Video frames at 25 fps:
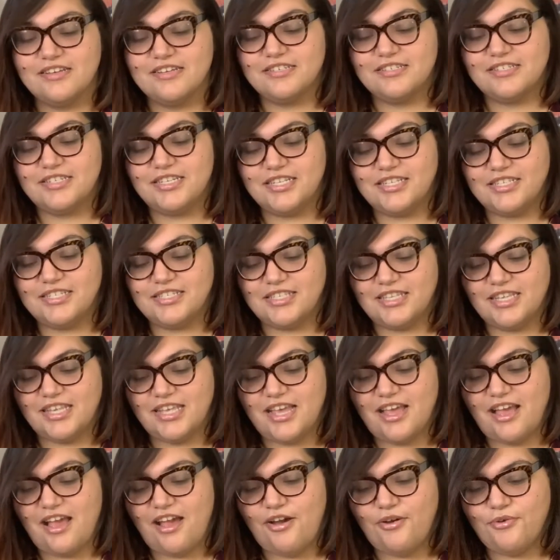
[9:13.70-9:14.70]
to see
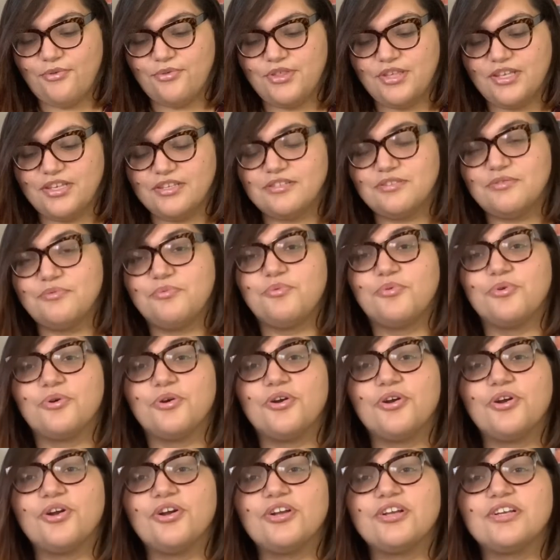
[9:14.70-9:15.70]
how this
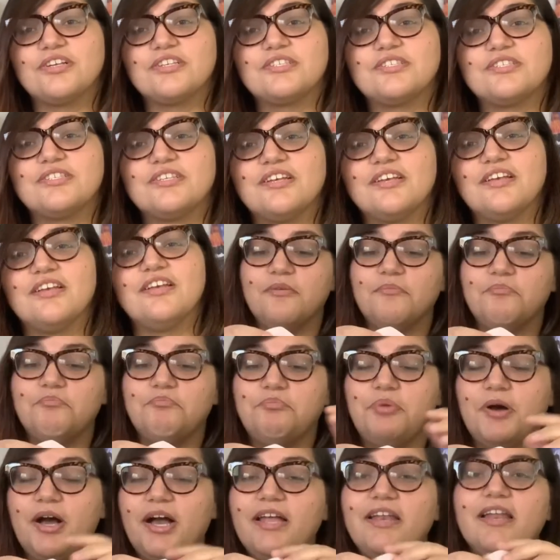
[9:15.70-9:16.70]
works,
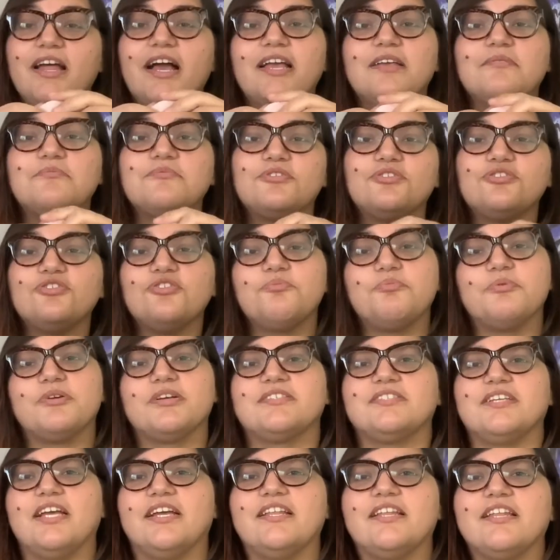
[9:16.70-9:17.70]
but I'm super
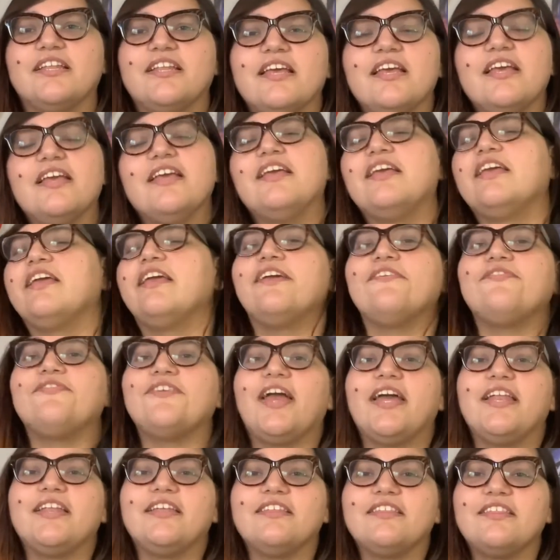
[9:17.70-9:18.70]
excited. If
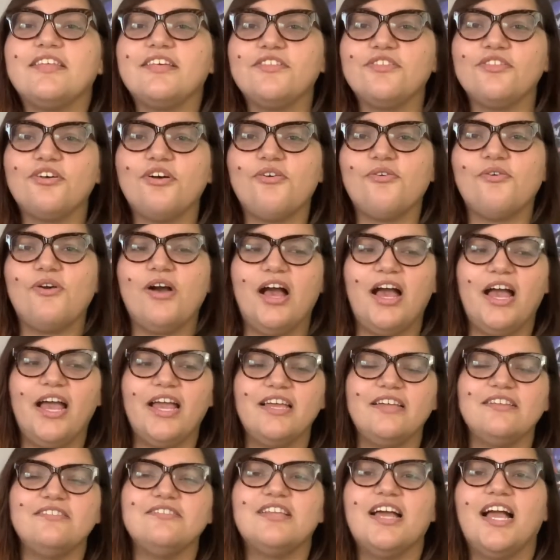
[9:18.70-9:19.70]
anything though,
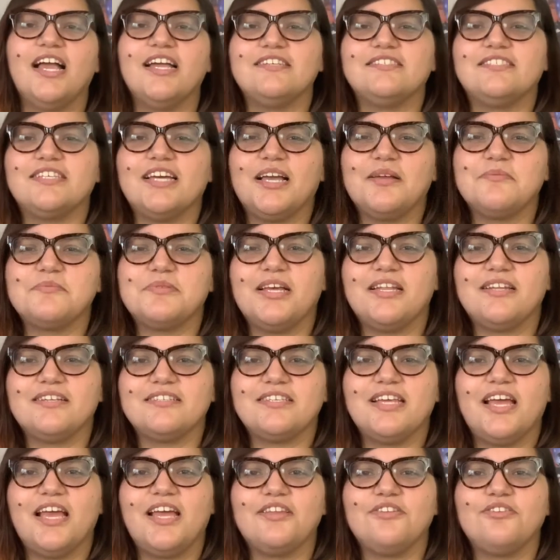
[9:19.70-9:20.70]
I 9 times out of
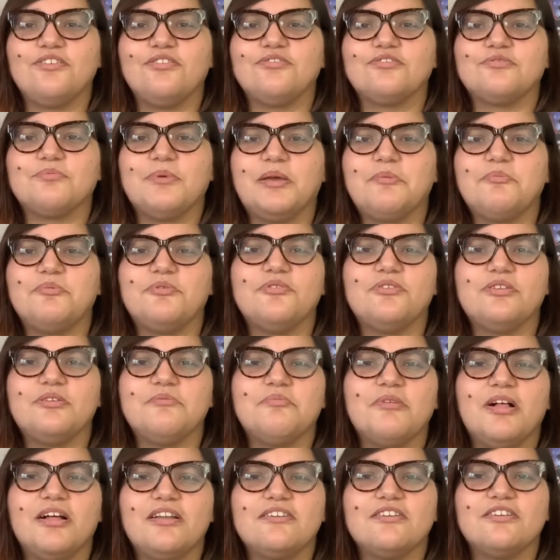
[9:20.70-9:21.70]
10 use my beauty
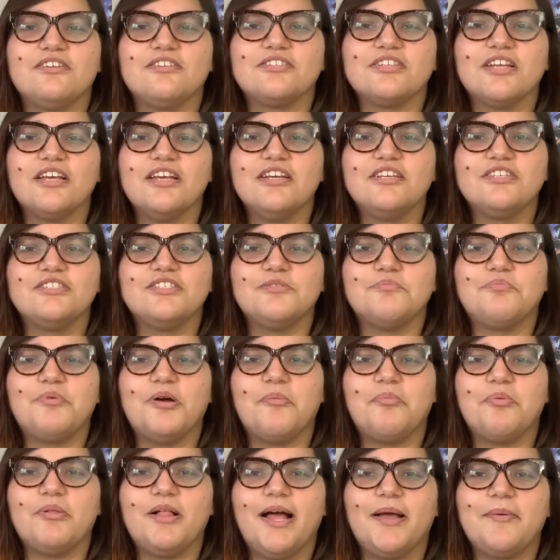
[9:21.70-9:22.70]
blenders to
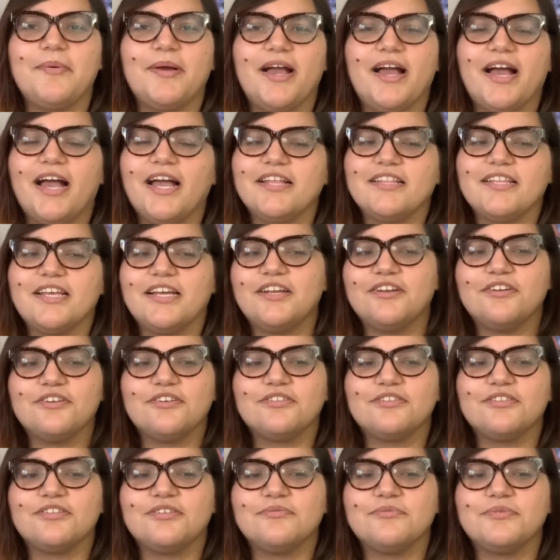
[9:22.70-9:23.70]
apply my
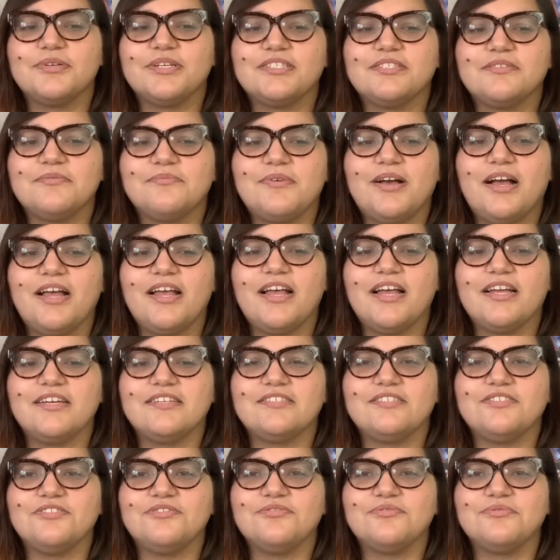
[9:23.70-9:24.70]
highlighter. The reason why I
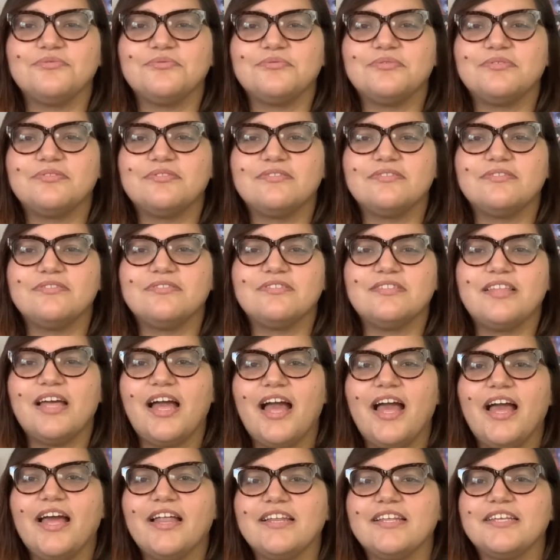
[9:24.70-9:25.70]
do
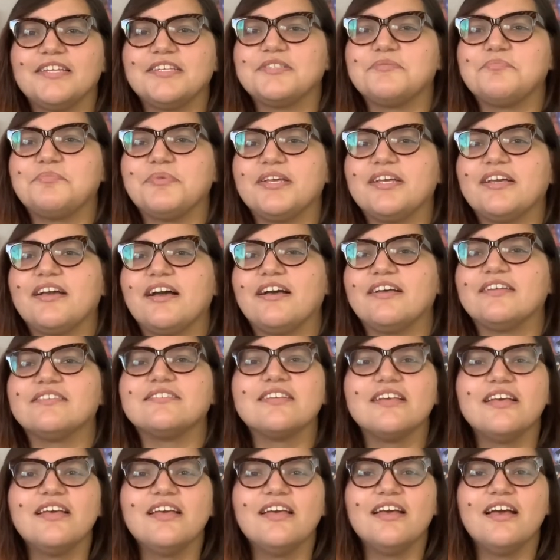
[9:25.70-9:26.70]
that is because
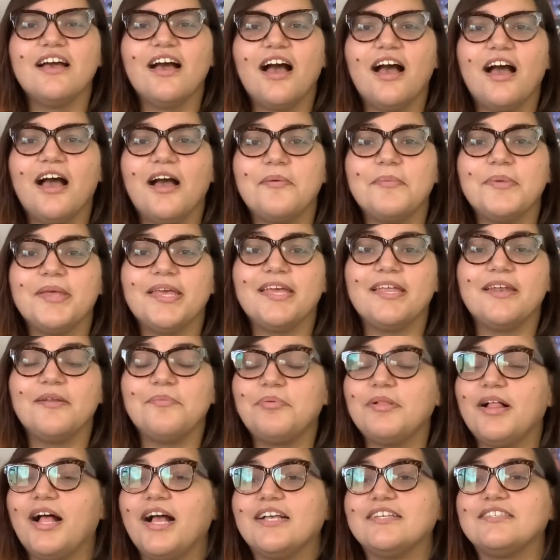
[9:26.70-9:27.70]
it
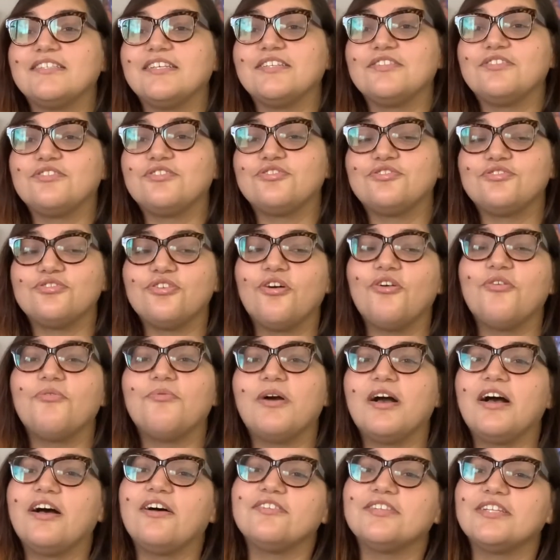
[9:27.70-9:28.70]
applies it so
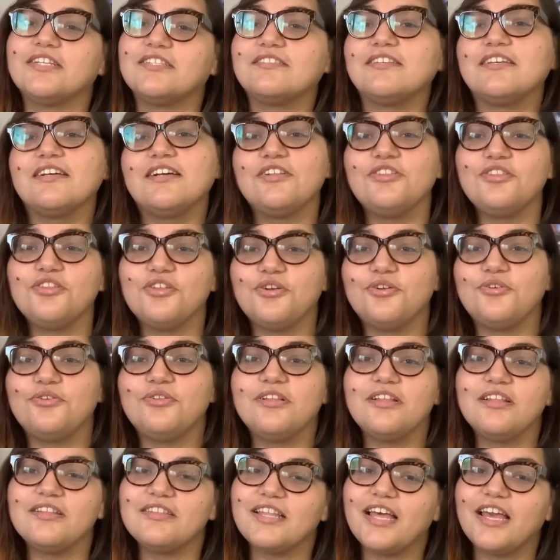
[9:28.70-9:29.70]
well. That's like a
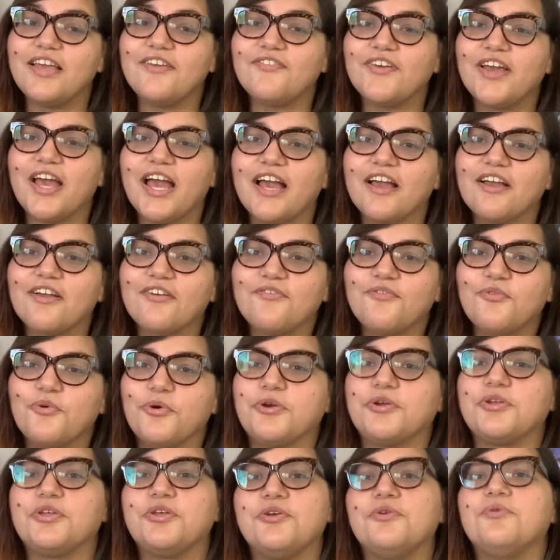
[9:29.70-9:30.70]
little life hack
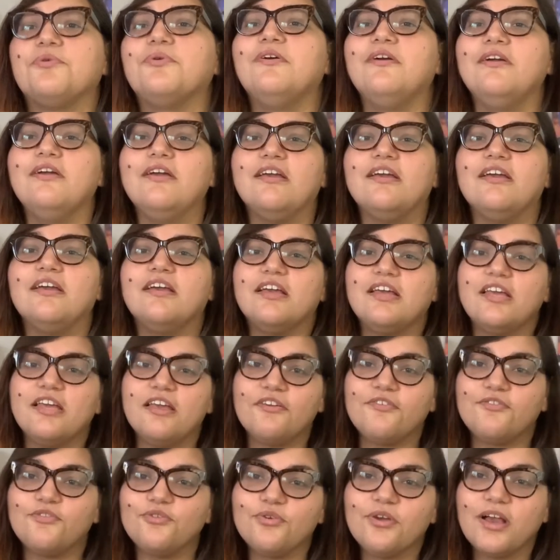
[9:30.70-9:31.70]
for you.
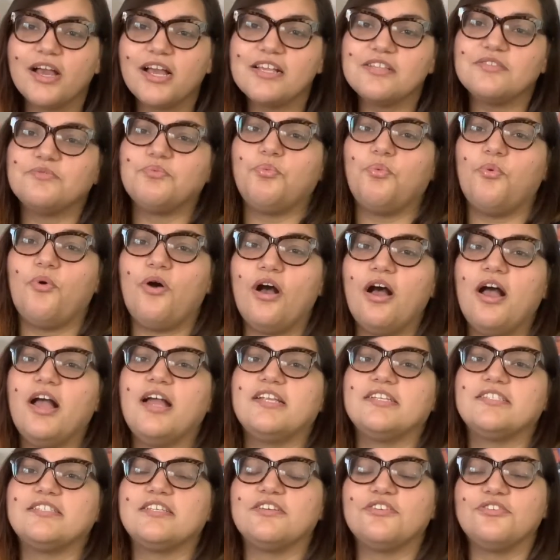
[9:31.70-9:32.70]
If you guys
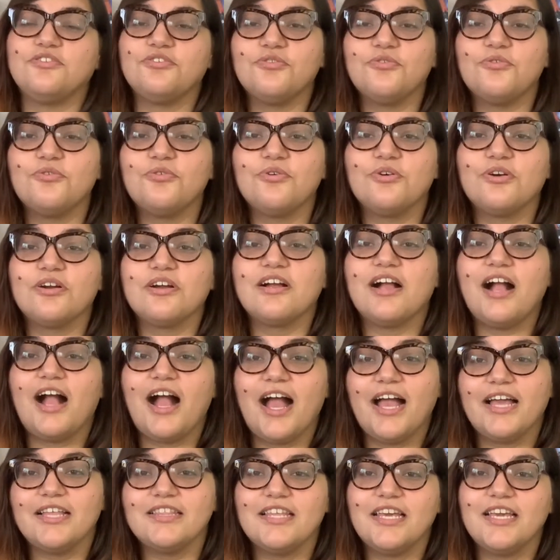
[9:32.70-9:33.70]
want your
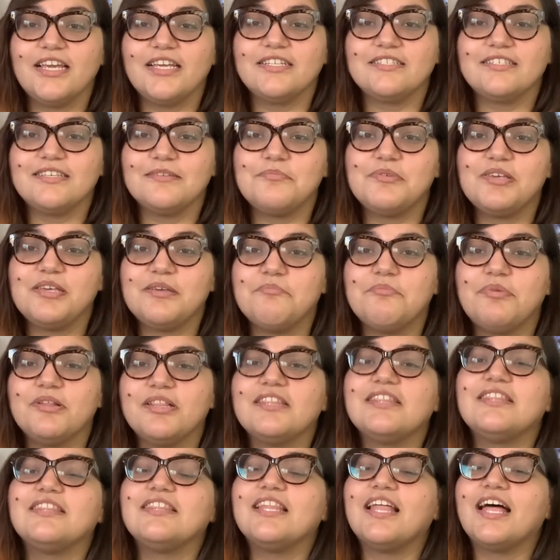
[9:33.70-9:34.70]
highlight to be
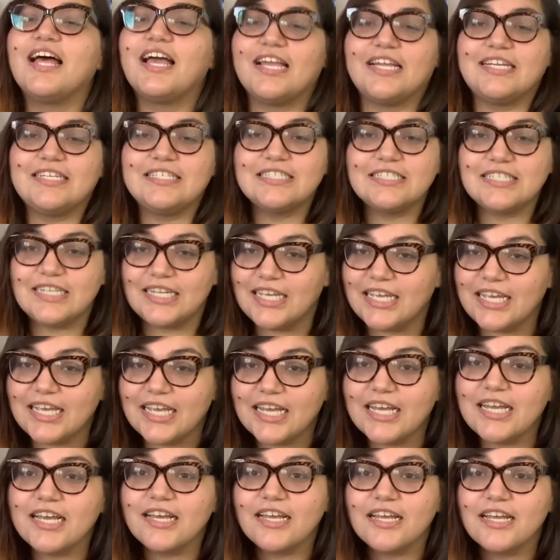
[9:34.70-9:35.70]

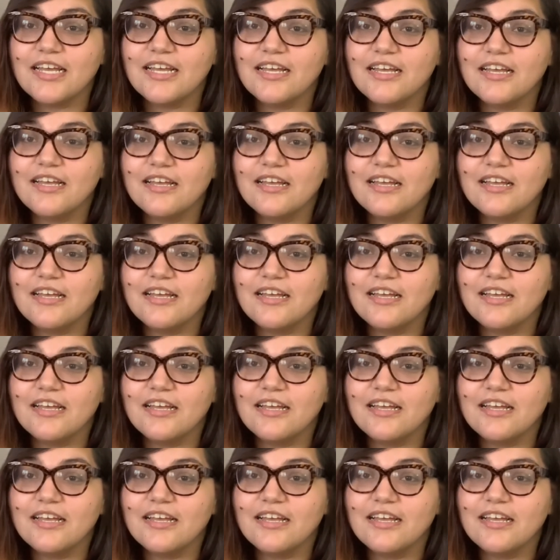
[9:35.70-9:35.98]
blinding,